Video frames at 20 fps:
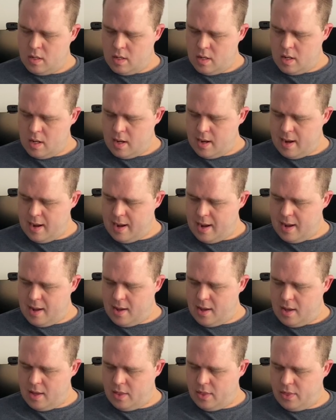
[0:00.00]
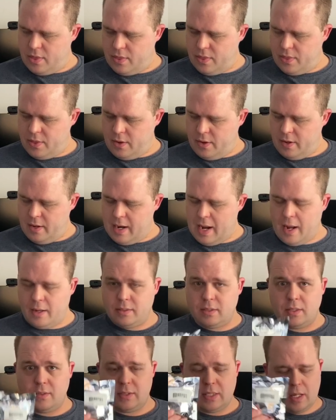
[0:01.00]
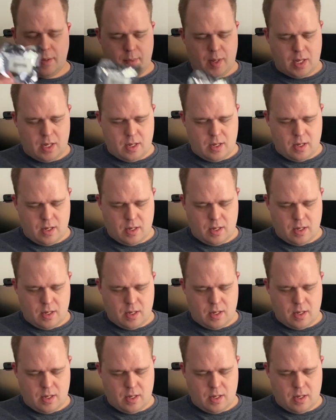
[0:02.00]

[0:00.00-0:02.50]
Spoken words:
a third ounce of Summit,